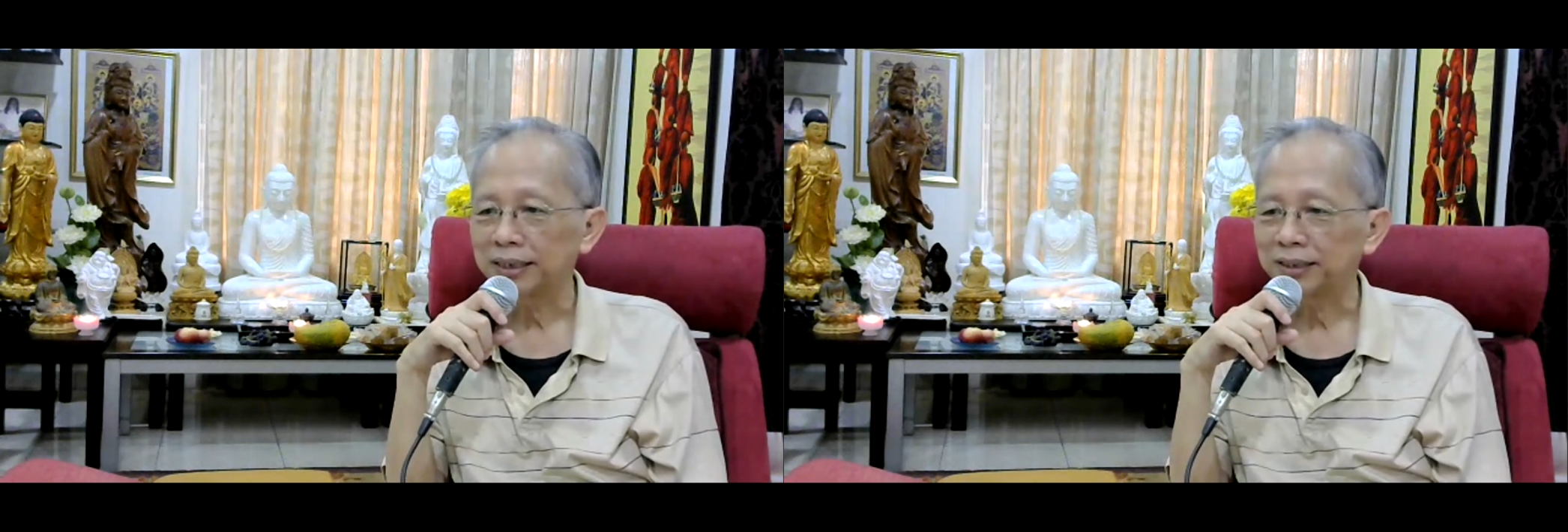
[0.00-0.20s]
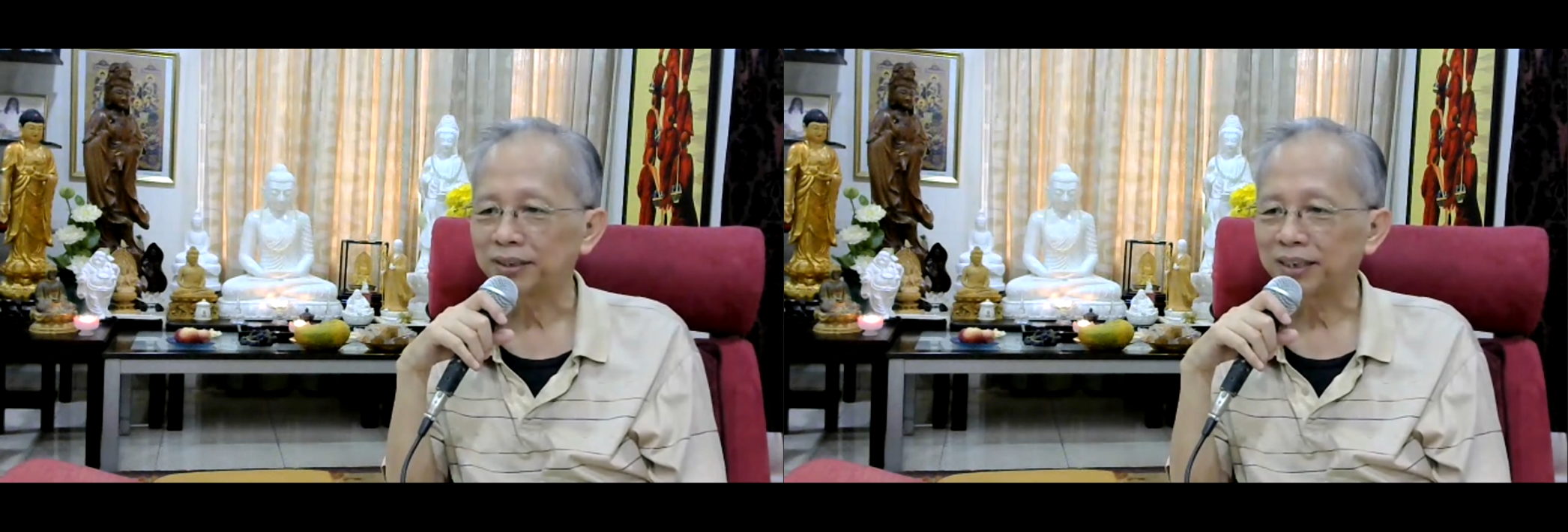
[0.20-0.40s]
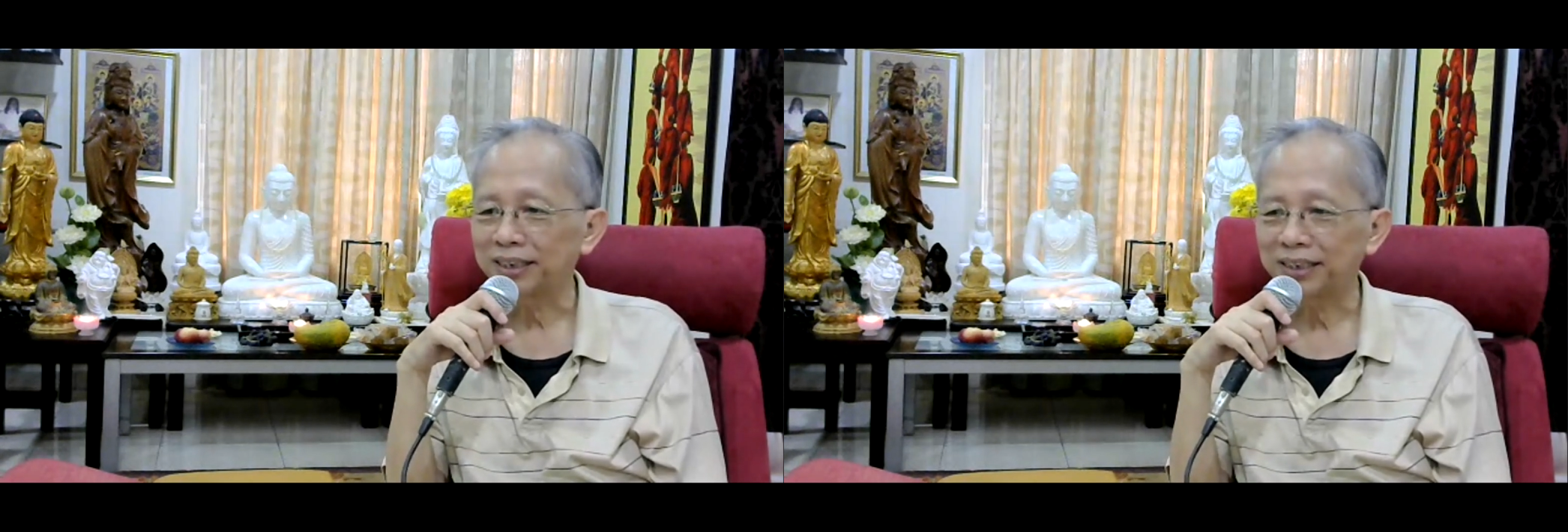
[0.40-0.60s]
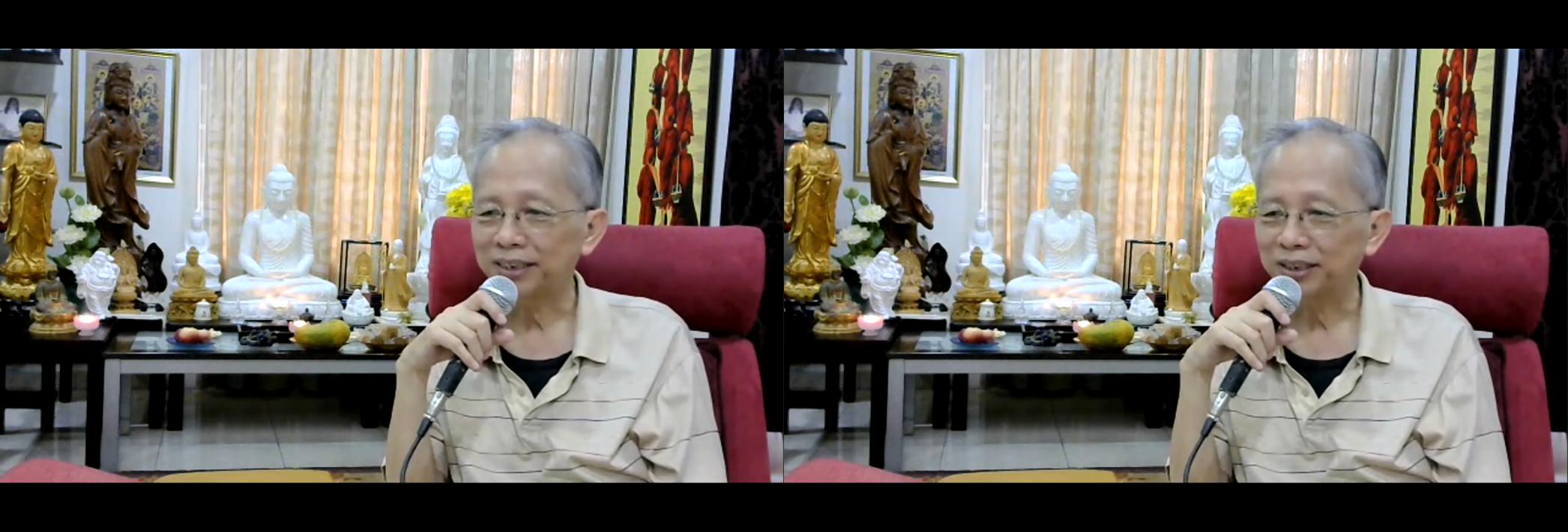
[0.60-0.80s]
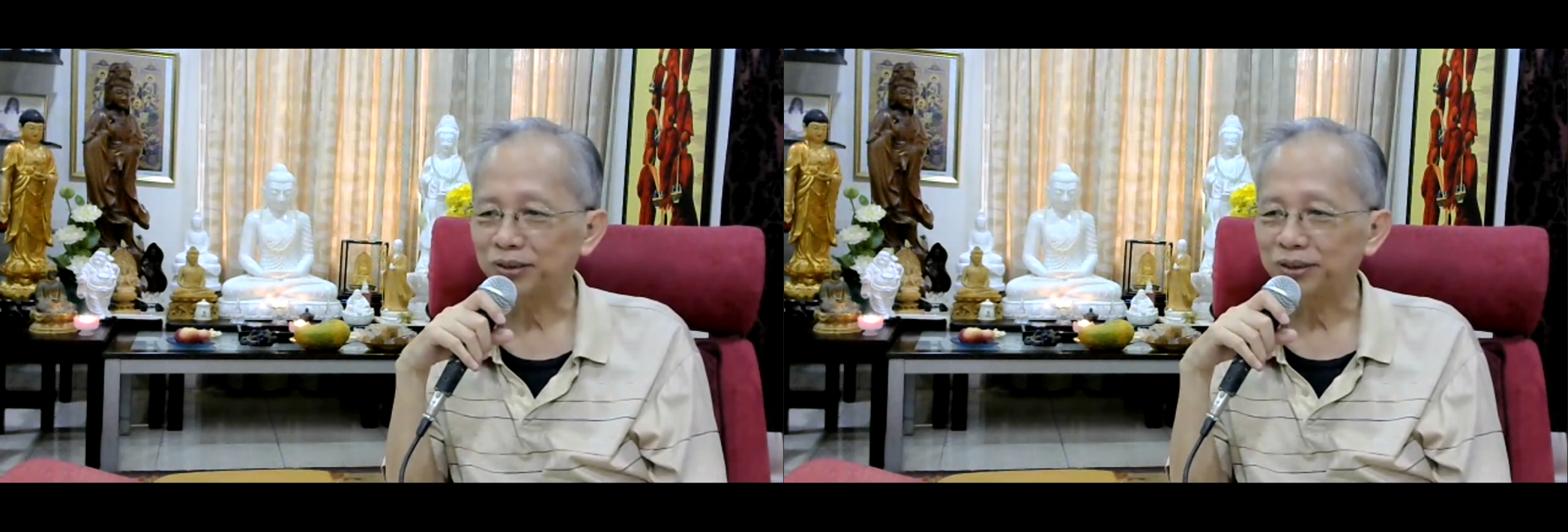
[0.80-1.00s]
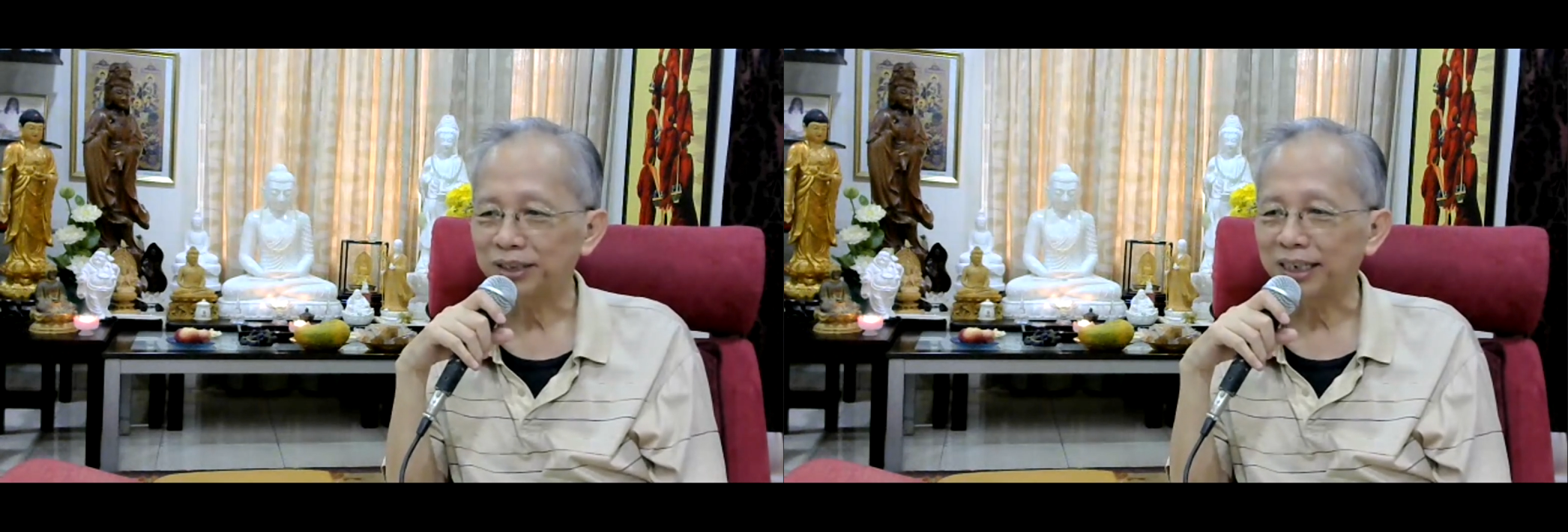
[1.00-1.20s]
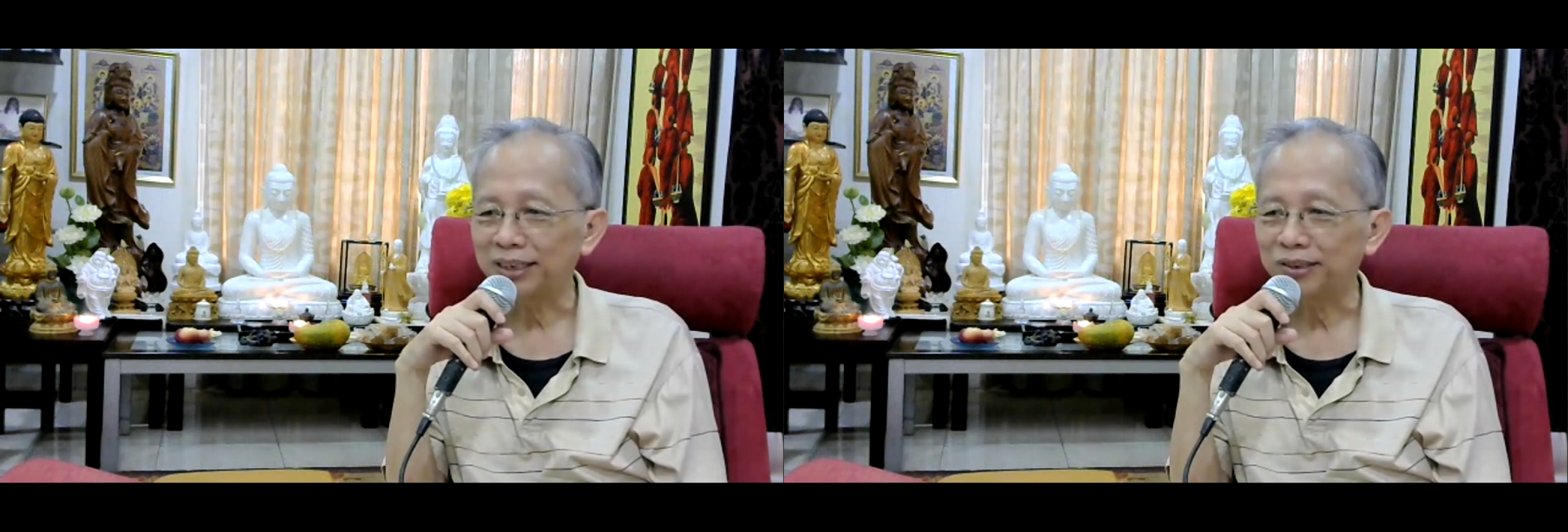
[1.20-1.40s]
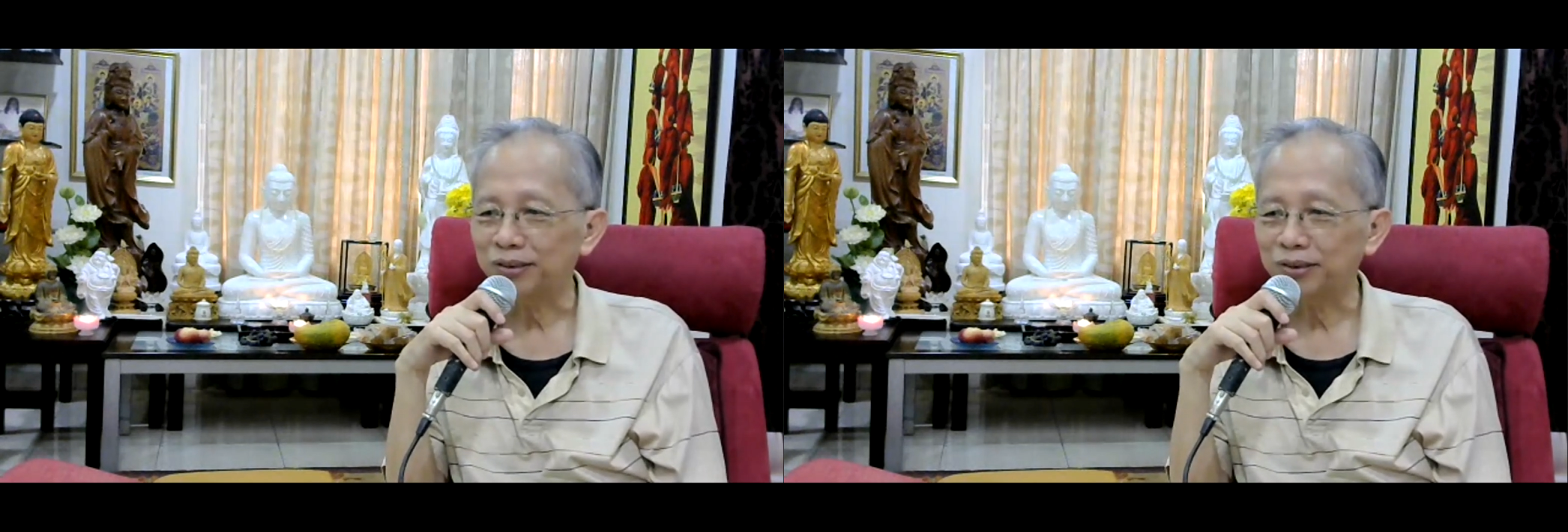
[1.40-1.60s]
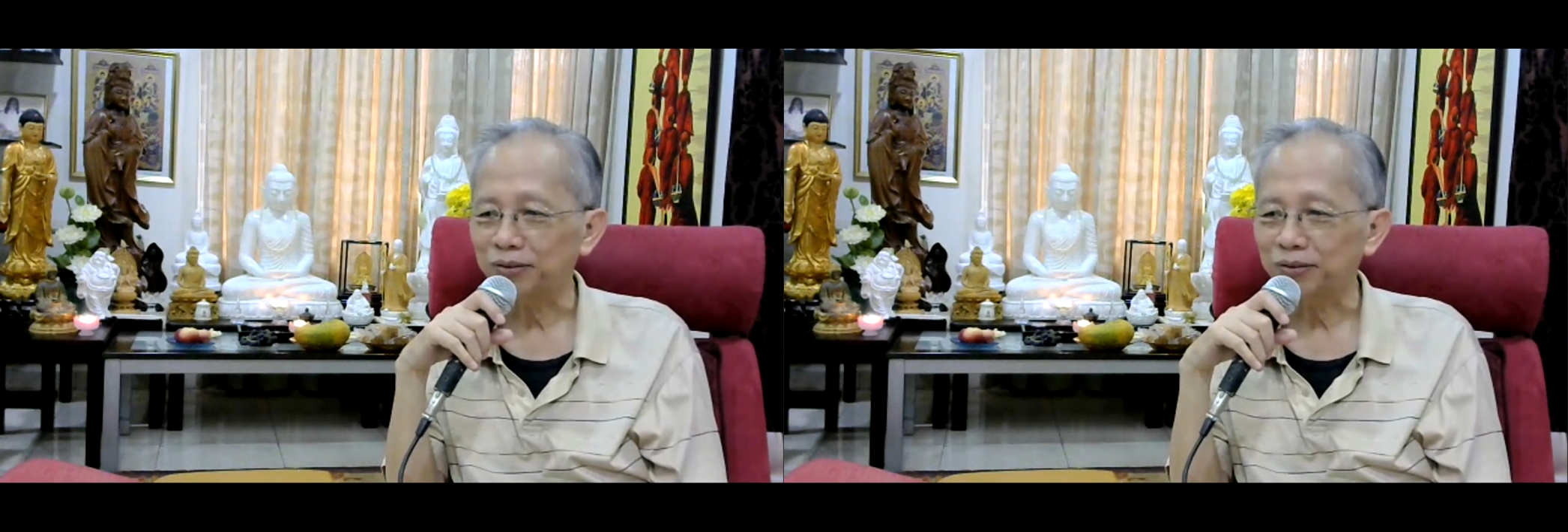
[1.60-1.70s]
That's why Yunja used